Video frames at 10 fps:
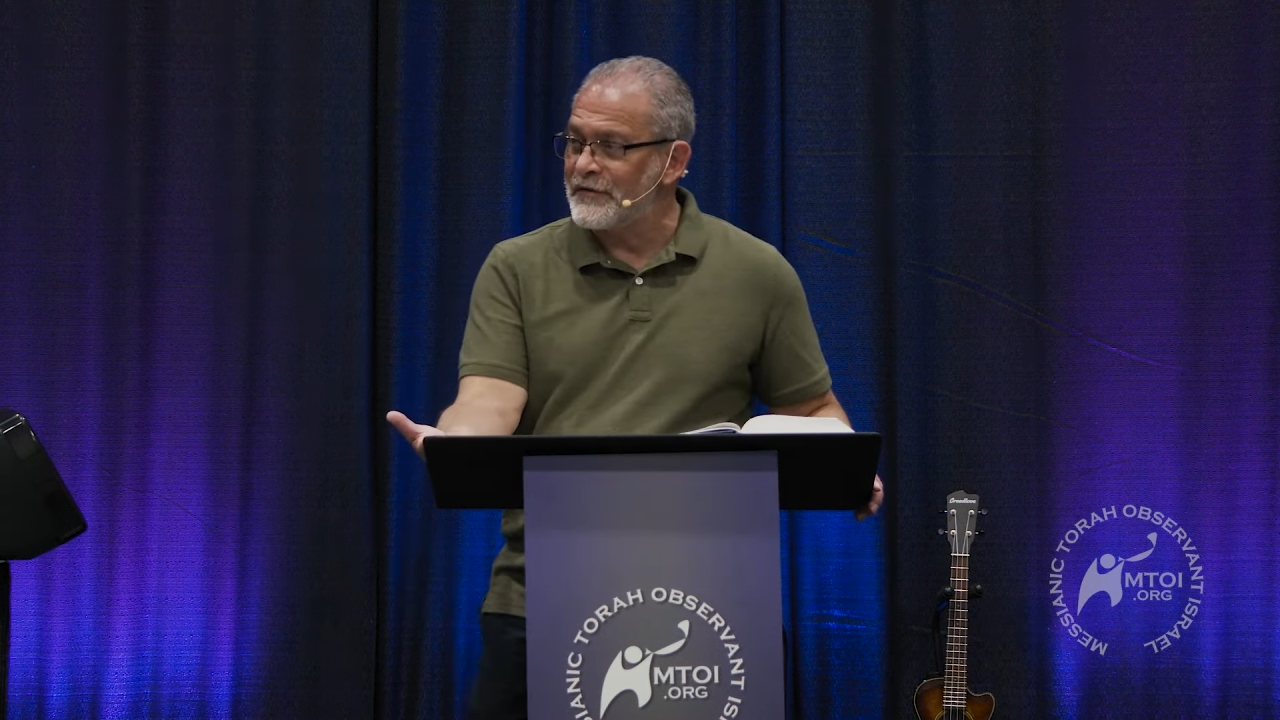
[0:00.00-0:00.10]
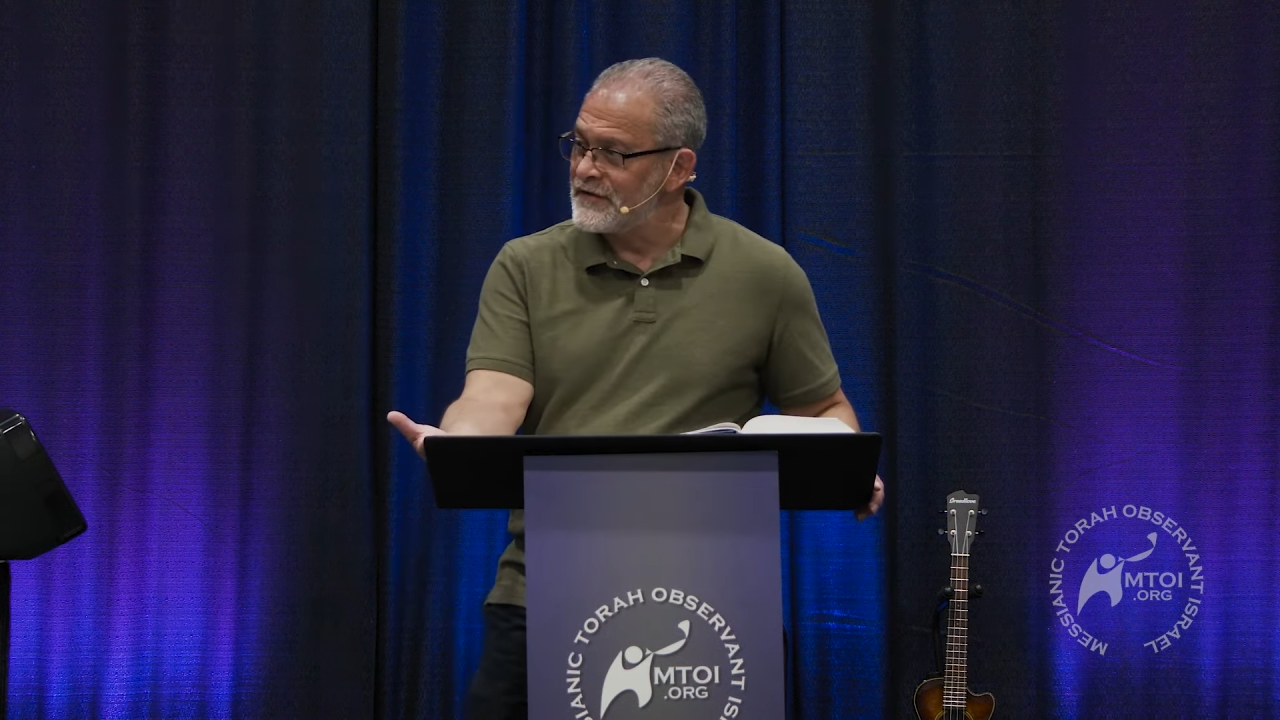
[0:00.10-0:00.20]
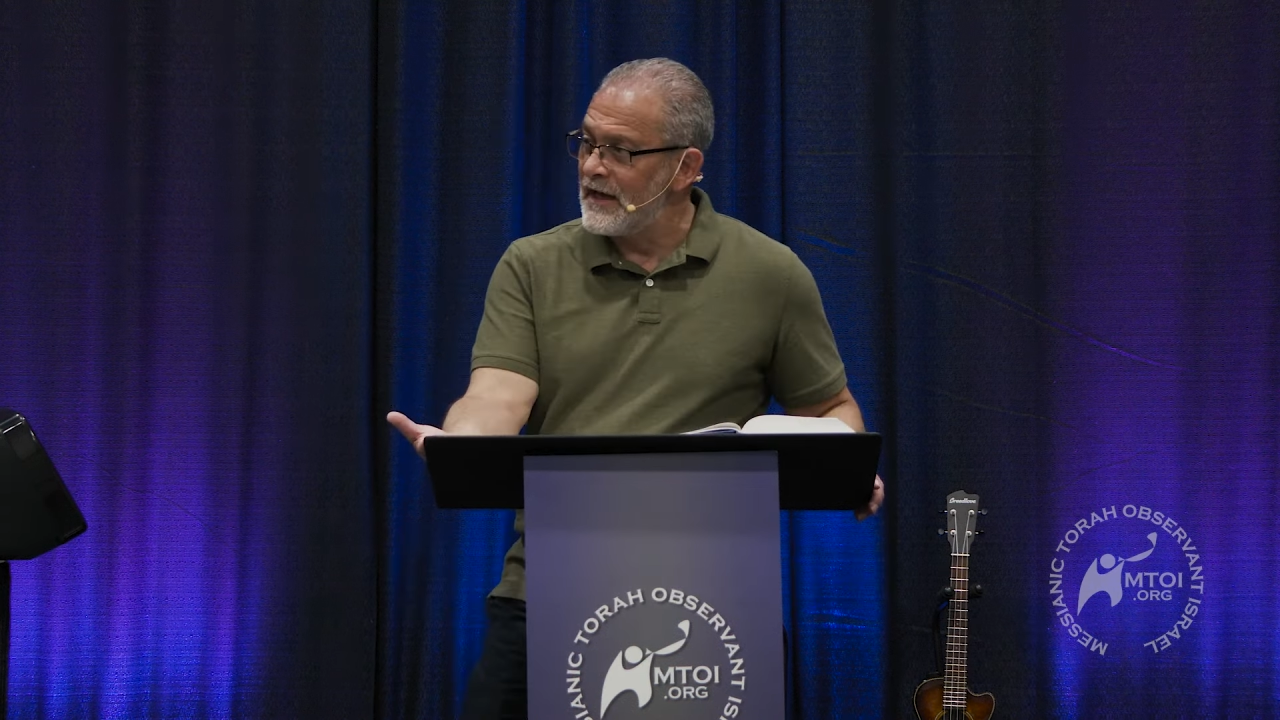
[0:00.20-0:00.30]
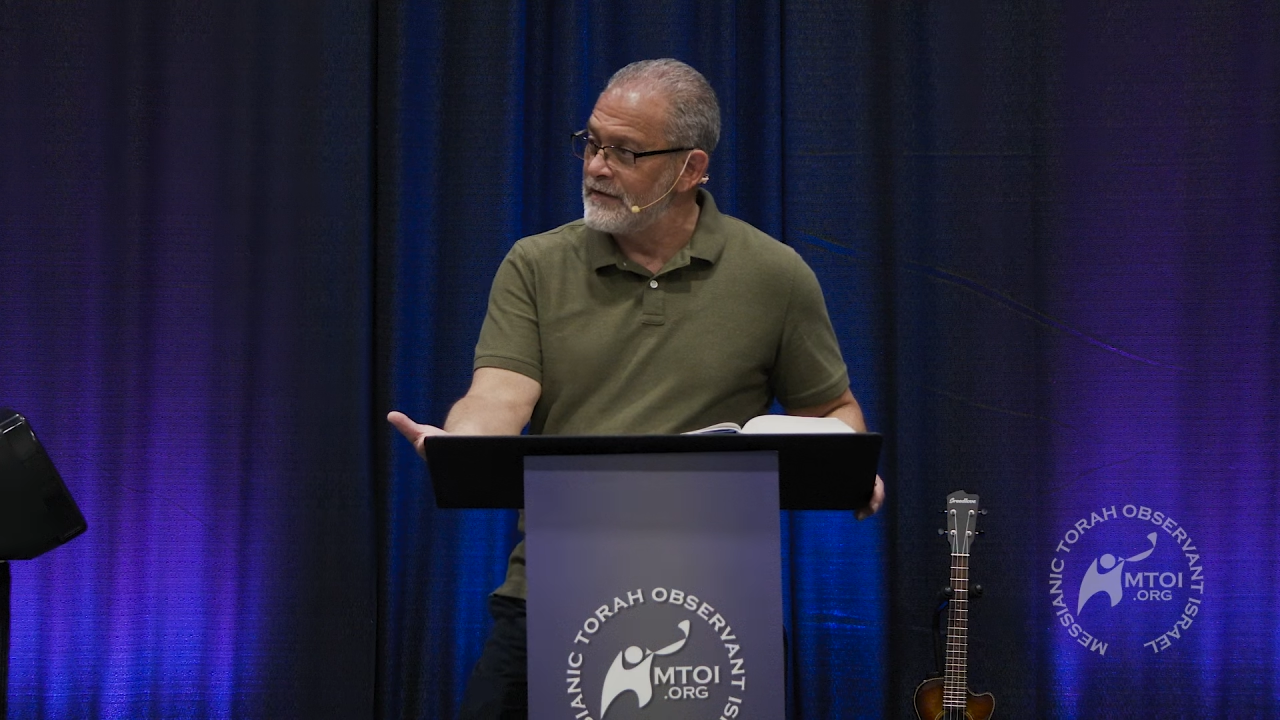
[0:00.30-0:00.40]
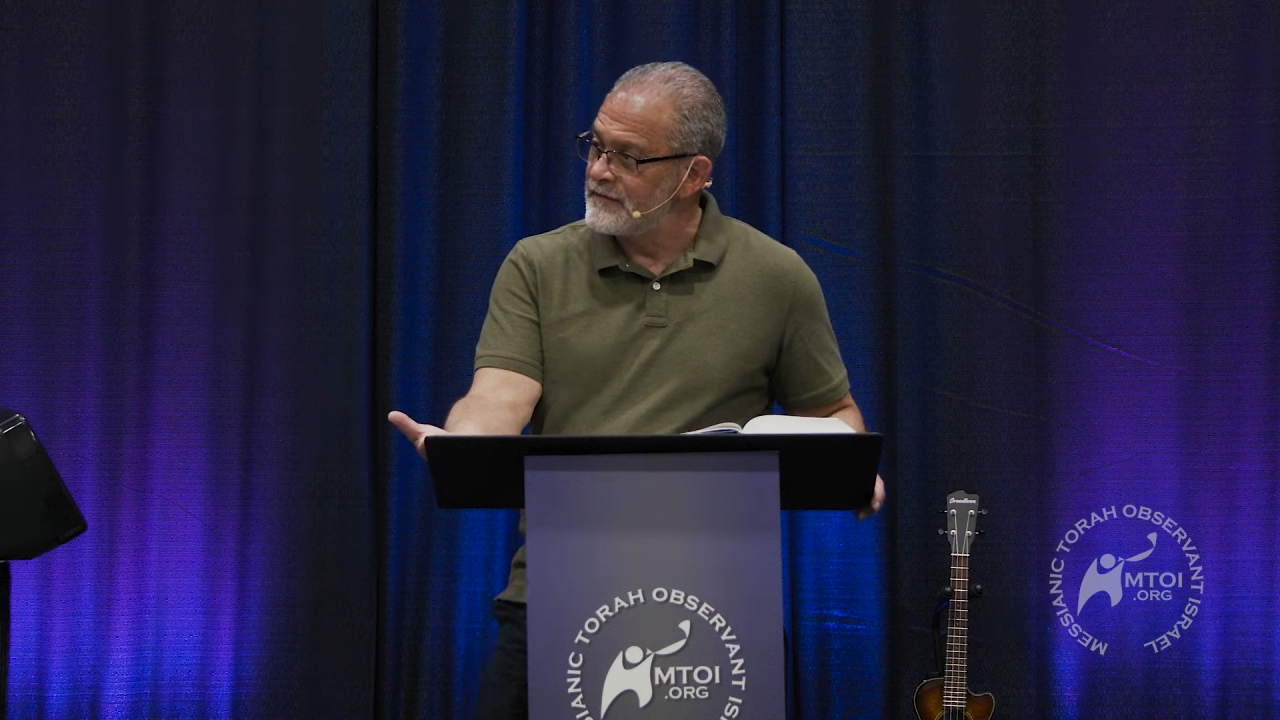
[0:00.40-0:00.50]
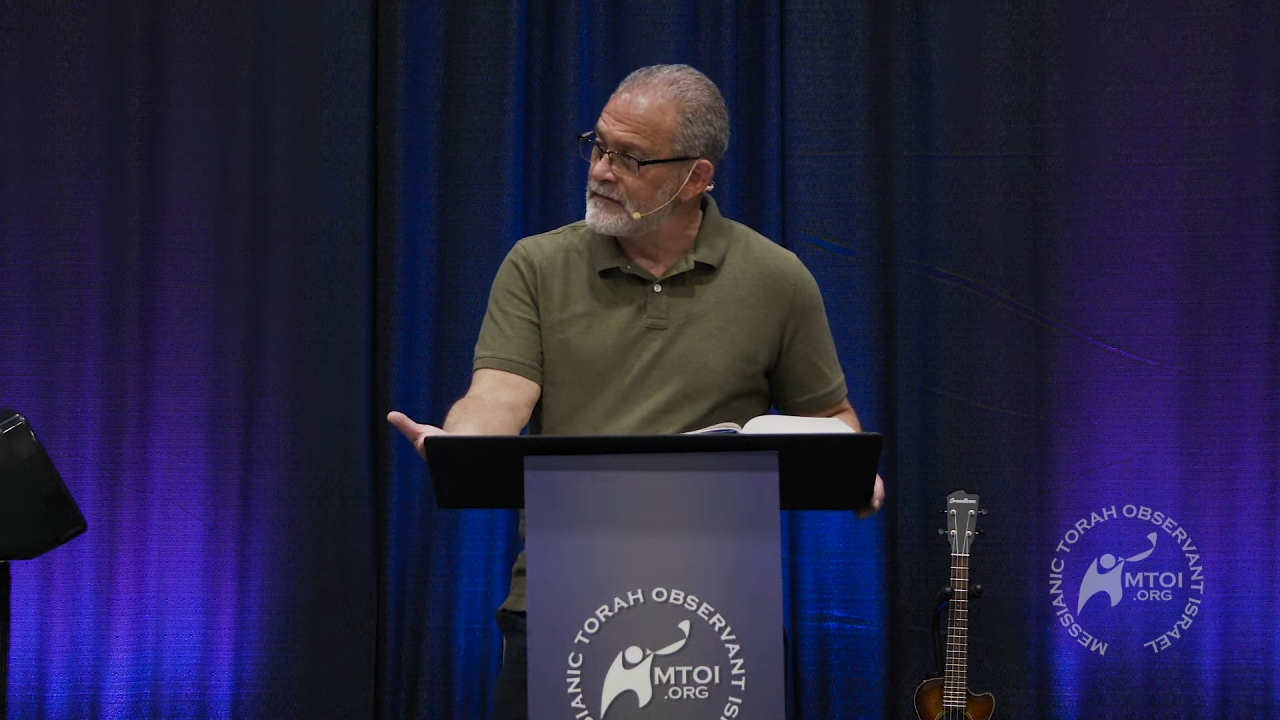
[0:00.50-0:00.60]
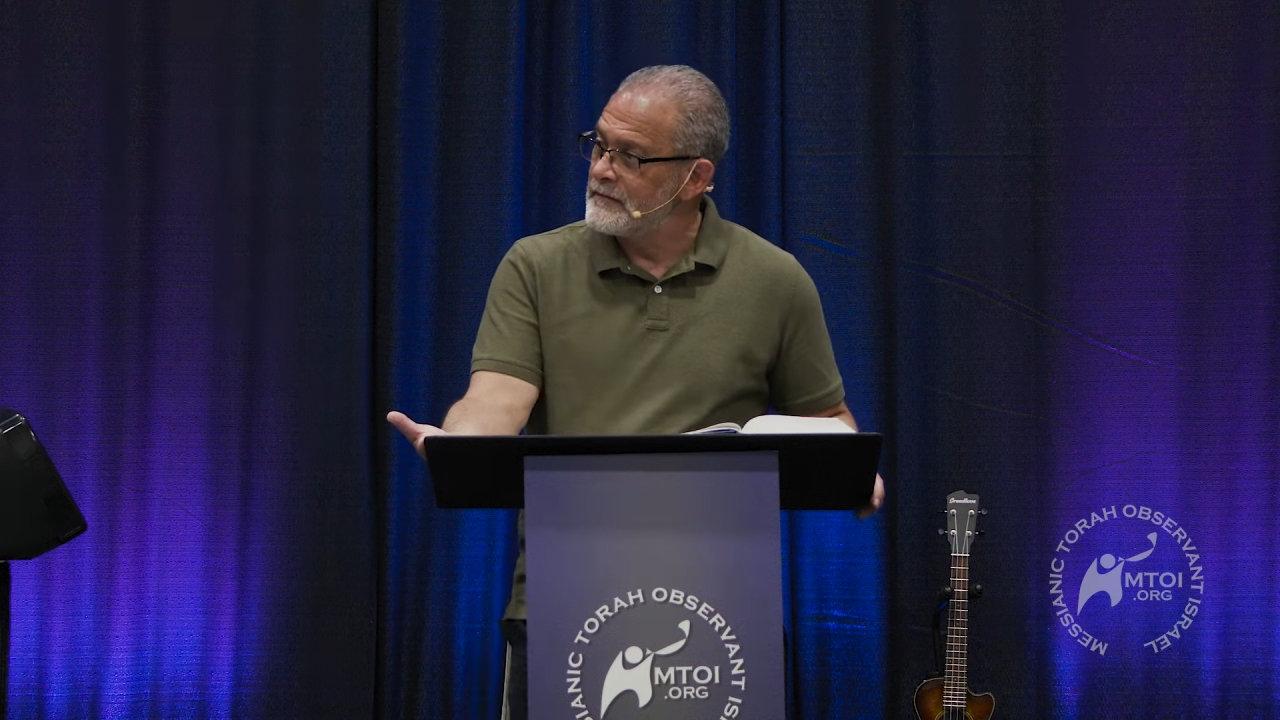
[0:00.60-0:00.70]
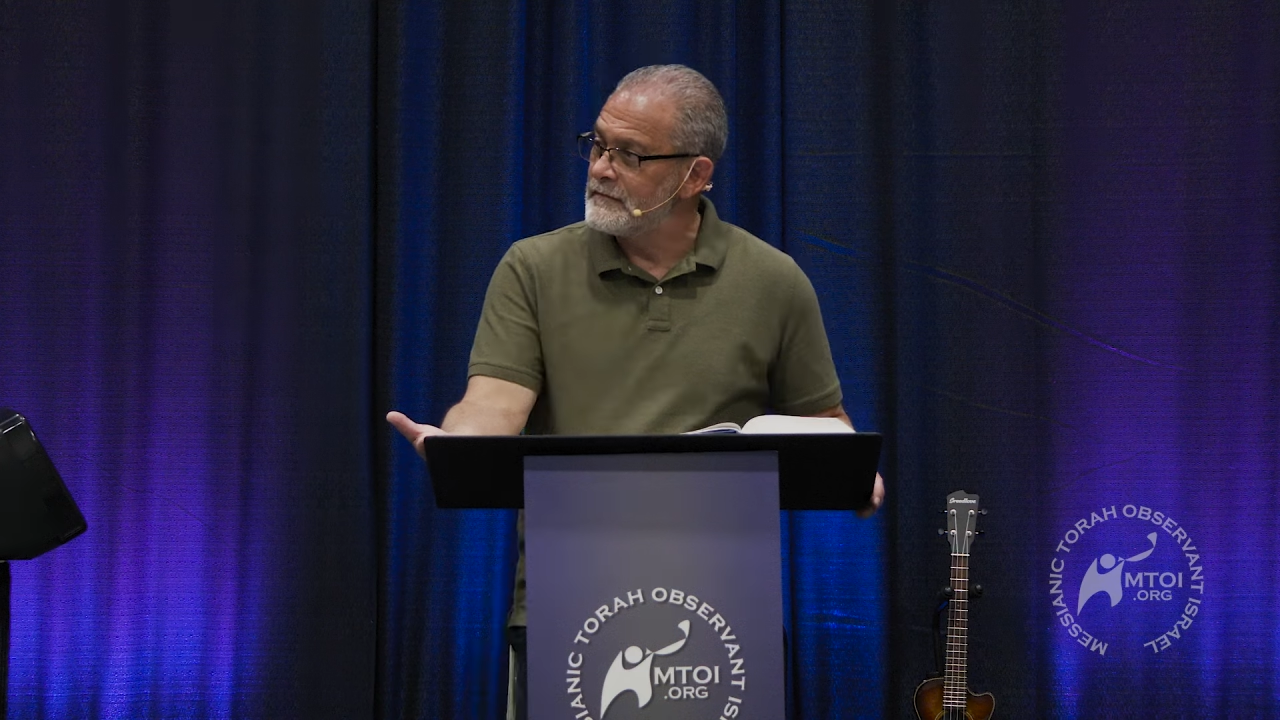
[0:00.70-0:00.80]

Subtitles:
says.